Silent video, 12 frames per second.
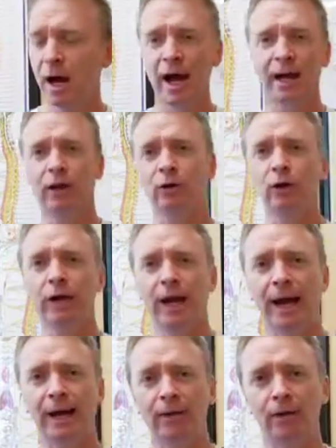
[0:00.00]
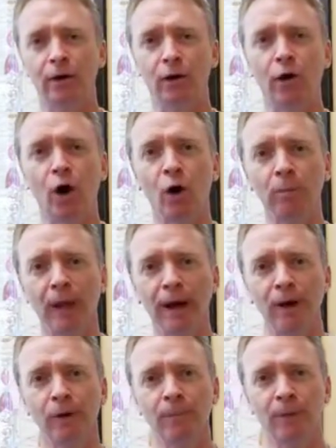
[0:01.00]
I can look at their
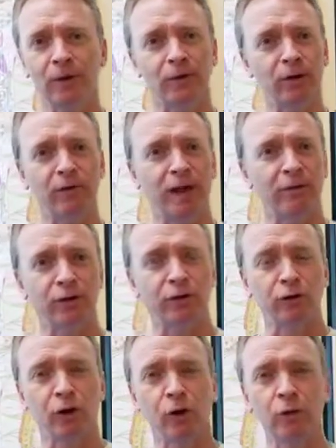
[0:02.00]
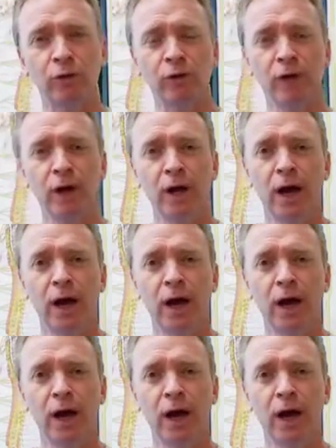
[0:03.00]
gallbladder and see if they have any stones.